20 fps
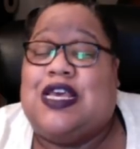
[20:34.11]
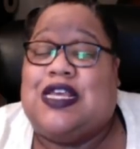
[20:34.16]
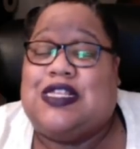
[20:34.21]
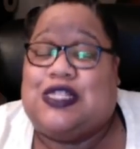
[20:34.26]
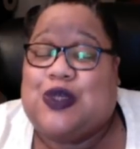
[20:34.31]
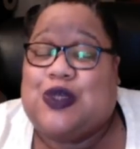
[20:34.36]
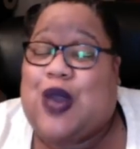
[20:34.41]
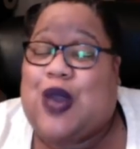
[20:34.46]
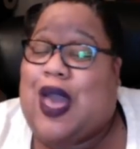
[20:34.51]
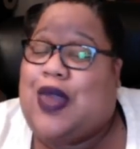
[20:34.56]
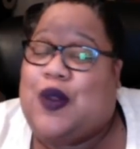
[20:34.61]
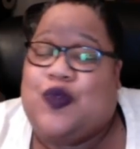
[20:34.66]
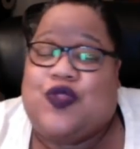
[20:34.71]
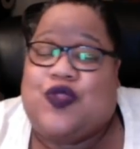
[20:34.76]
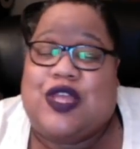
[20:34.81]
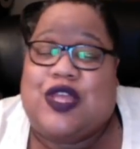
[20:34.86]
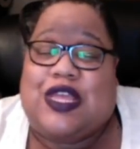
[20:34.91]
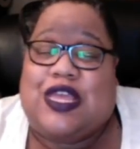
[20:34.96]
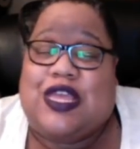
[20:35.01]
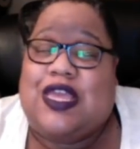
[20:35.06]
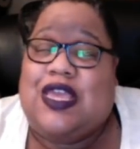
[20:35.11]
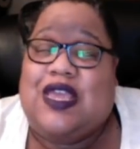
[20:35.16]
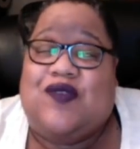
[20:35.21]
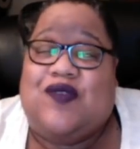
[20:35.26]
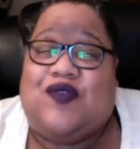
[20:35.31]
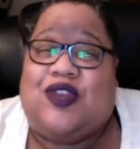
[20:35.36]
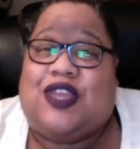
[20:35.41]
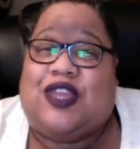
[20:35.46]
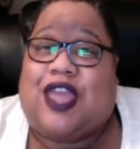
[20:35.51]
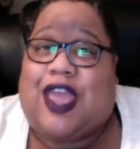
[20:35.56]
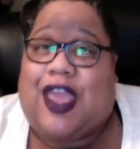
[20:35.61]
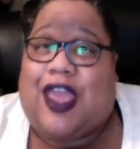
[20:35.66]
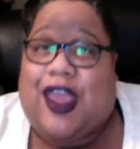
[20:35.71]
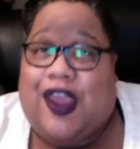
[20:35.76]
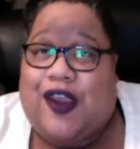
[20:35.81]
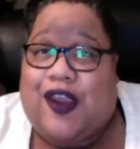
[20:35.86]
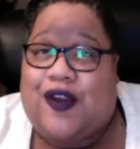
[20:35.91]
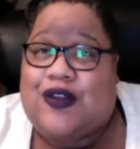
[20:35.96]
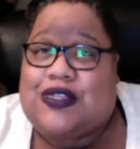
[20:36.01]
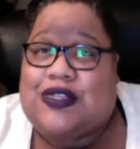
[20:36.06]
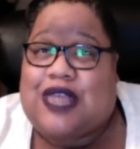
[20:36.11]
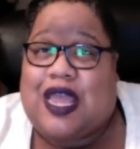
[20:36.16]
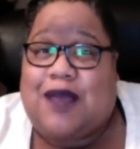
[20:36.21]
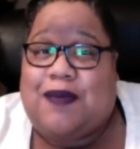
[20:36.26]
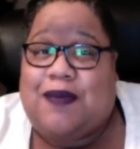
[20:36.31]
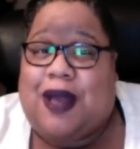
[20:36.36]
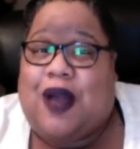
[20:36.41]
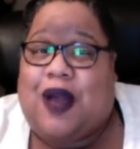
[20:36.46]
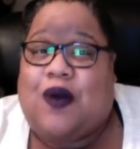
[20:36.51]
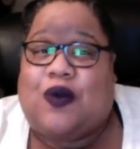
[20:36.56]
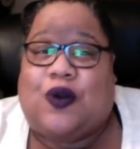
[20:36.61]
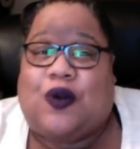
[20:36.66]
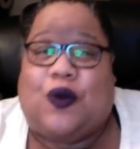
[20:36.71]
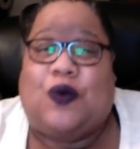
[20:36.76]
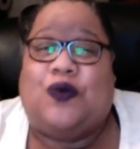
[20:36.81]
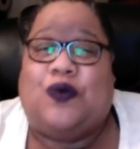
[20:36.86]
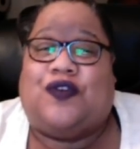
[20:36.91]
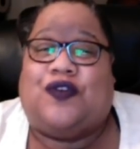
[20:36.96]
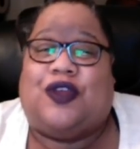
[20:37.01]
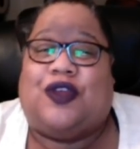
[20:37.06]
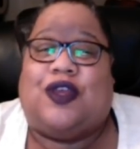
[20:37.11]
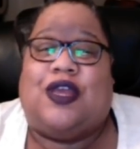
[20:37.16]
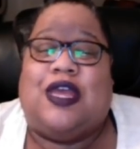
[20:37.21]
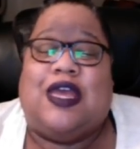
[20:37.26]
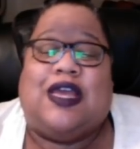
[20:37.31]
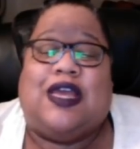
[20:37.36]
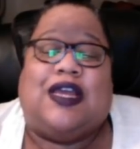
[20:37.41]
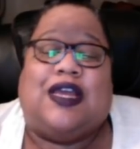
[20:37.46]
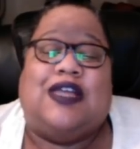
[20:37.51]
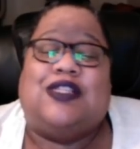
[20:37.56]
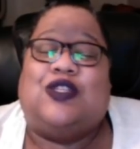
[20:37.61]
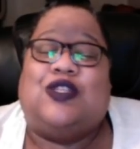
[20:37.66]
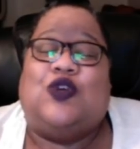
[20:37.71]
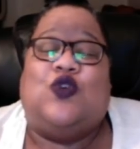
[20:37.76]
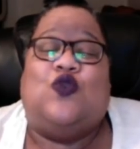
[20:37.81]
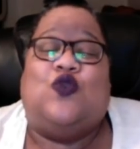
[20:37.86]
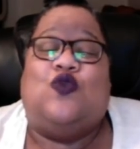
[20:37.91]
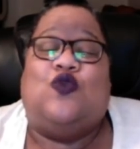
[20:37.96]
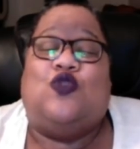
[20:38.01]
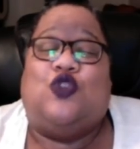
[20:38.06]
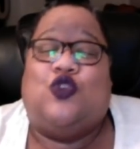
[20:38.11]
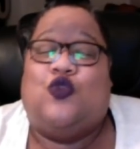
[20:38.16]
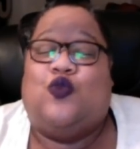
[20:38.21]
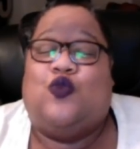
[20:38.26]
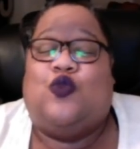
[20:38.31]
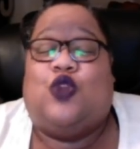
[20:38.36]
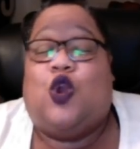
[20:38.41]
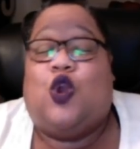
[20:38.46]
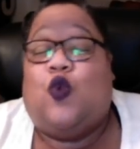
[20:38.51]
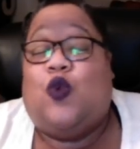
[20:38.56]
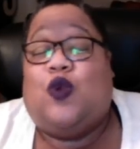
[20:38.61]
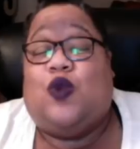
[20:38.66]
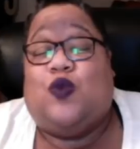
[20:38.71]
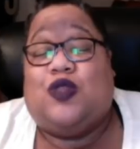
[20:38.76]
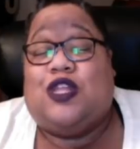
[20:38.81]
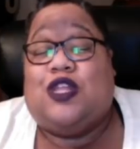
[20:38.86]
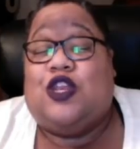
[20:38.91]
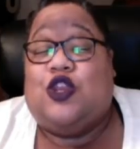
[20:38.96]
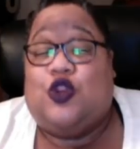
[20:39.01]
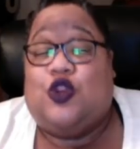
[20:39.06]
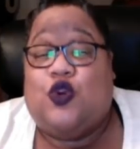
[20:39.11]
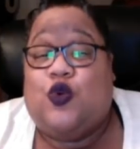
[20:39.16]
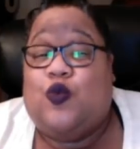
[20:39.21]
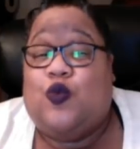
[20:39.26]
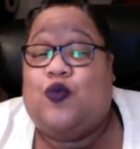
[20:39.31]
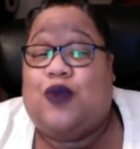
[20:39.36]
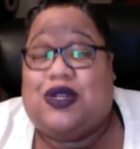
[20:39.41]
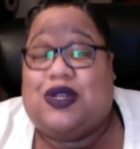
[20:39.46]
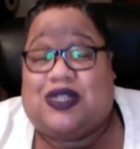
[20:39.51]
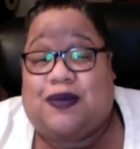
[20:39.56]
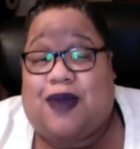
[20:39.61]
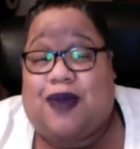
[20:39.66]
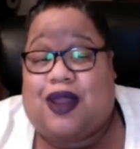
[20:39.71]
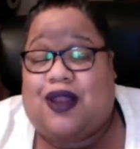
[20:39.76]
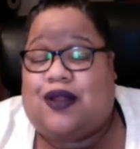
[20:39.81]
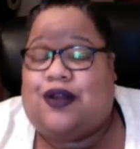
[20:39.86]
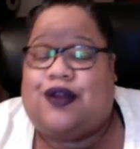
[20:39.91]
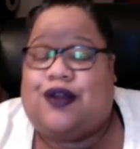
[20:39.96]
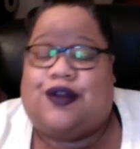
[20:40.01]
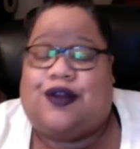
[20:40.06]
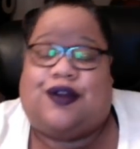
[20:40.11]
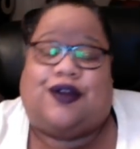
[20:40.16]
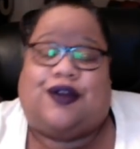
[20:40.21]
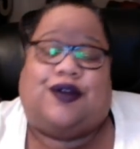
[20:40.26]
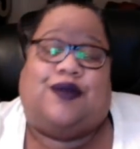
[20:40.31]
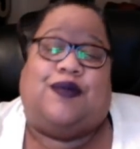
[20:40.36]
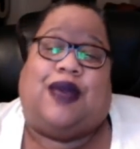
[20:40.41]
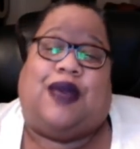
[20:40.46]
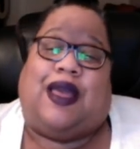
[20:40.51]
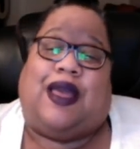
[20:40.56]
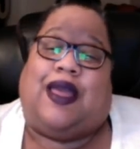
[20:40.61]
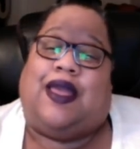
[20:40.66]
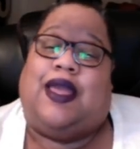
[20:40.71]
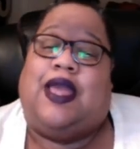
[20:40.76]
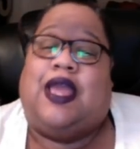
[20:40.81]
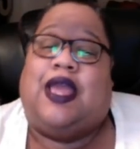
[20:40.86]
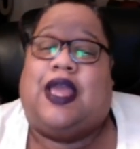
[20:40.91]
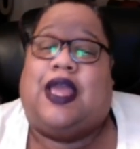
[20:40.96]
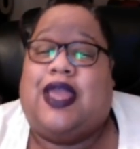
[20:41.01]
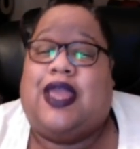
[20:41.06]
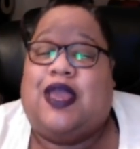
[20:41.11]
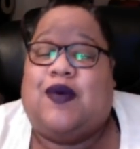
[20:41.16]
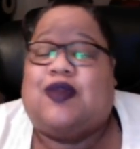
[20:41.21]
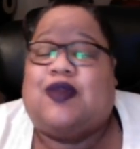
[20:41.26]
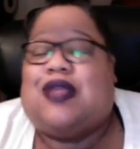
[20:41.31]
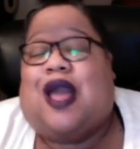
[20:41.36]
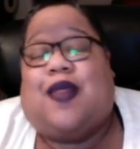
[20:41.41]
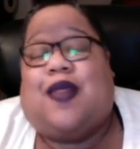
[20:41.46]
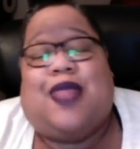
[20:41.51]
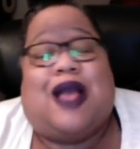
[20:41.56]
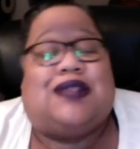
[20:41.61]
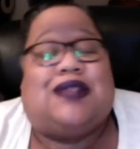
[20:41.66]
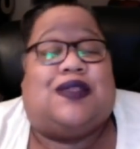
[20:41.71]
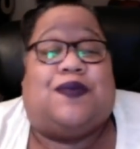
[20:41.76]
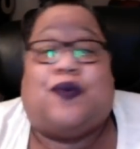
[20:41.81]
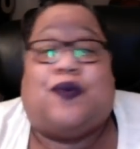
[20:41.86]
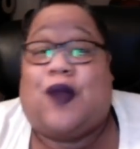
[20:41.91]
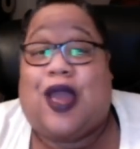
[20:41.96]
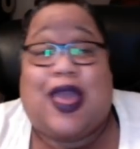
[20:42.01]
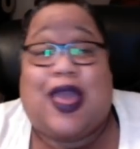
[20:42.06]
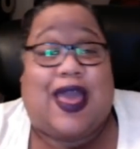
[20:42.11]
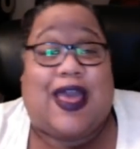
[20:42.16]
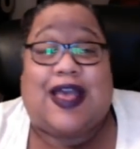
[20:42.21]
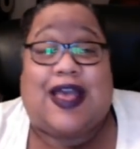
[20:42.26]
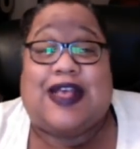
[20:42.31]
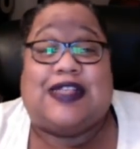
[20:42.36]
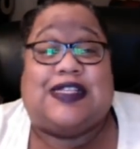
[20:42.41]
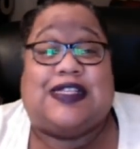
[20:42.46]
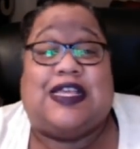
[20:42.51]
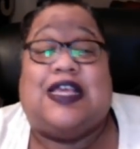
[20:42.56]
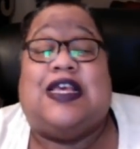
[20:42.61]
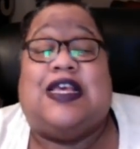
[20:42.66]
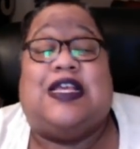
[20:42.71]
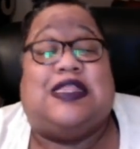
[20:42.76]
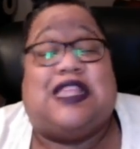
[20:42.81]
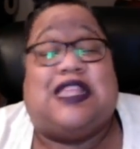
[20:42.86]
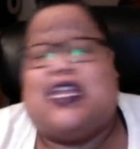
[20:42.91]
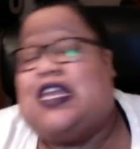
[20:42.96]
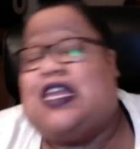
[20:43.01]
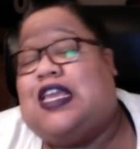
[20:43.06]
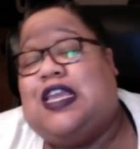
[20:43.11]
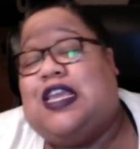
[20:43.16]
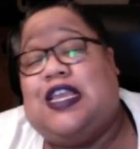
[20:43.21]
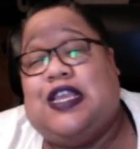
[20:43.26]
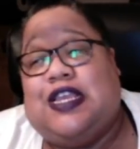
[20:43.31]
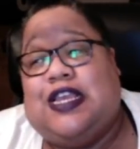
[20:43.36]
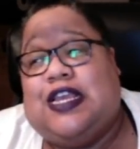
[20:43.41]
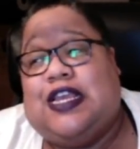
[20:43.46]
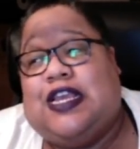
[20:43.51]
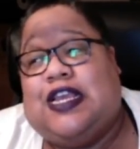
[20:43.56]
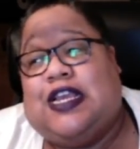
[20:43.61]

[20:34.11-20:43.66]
So I don't think he even cares about COVID, cause who knew? No one really knew much about it. Girl, By It was. I'm not surprised that he